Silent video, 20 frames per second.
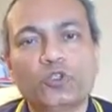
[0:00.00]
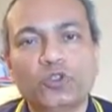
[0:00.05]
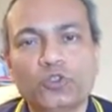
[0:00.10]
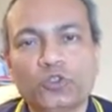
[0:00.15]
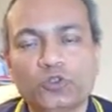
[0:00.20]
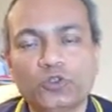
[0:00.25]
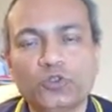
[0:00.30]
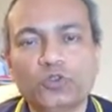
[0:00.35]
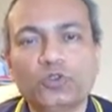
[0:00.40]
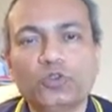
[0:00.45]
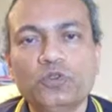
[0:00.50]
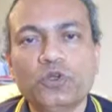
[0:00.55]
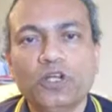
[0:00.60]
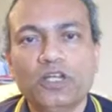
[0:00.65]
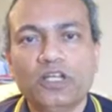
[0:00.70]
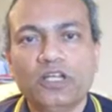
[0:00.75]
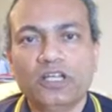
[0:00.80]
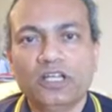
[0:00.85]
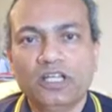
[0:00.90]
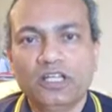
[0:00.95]
through
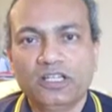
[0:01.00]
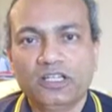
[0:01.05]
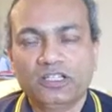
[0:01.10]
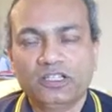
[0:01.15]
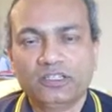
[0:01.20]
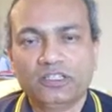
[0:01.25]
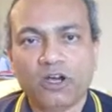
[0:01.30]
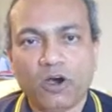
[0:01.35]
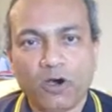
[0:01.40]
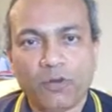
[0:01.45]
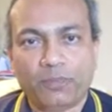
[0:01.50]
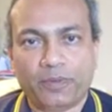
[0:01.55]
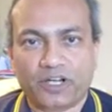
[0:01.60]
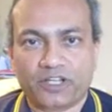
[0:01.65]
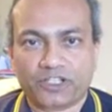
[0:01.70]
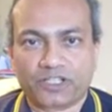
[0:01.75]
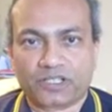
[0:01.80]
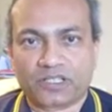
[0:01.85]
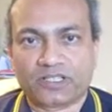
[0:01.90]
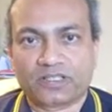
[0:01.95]
the
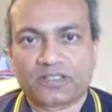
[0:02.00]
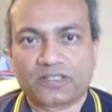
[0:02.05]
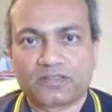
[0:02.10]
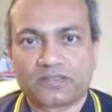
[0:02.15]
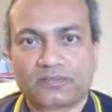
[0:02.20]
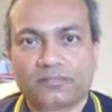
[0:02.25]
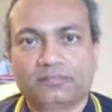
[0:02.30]
operations.